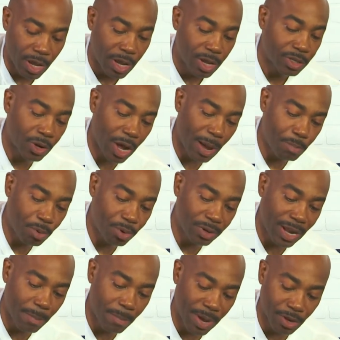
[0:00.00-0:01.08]
So I pulled
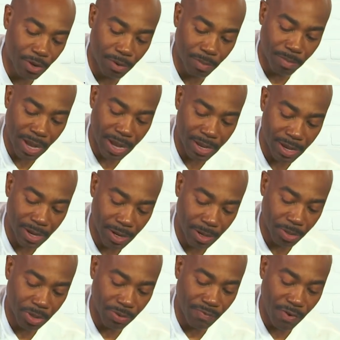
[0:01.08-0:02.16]
out my
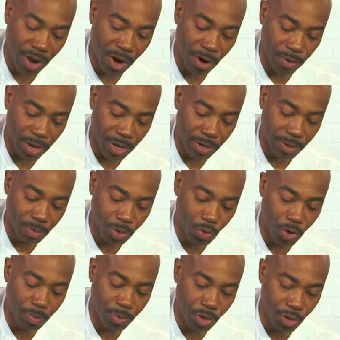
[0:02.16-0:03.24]
Safari
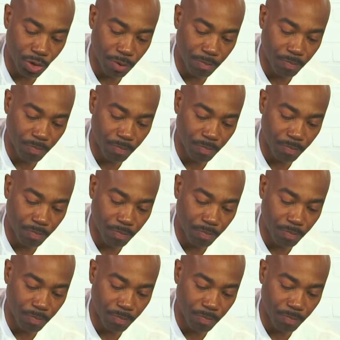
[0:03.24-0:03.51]
scripture,